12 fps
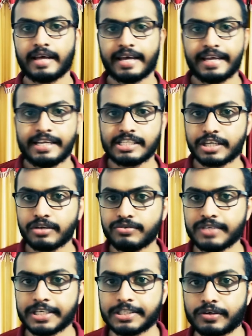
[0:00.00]
Instead of
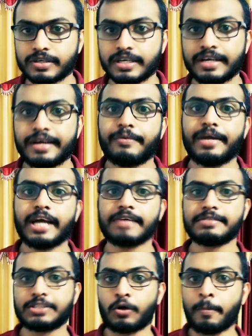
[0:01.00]
TikTok, we have
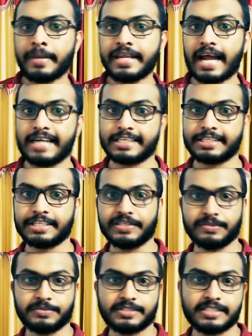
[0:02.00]
so many
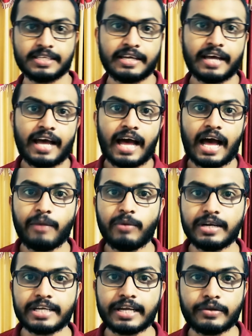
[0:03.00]
alternatives. I will
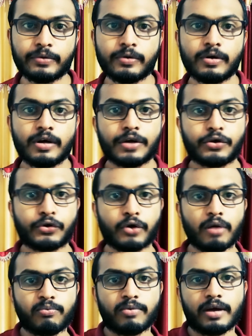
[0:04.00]
tell you
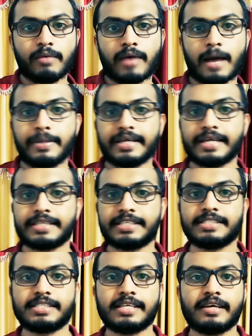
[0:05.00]
top 5
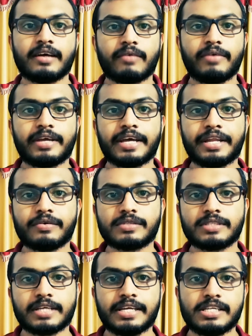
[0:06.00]
applications we can use
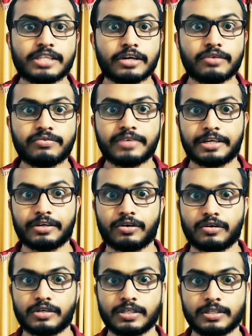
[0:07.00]
instead of
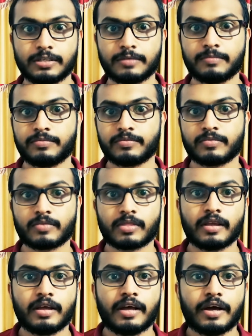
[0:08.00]
TikTok.
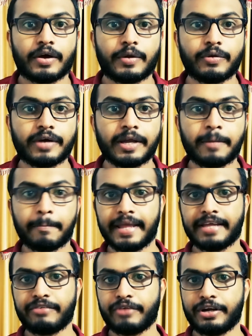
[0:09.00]
You can
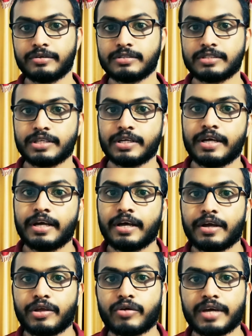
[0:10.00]
make videos,
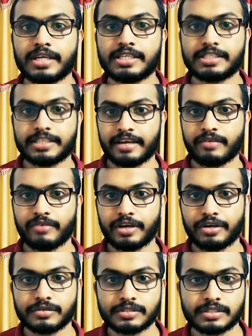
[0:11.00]
you can share
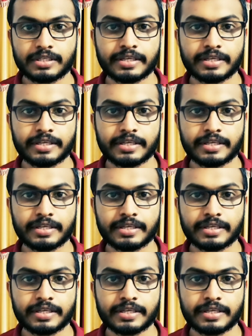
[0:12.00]
videos,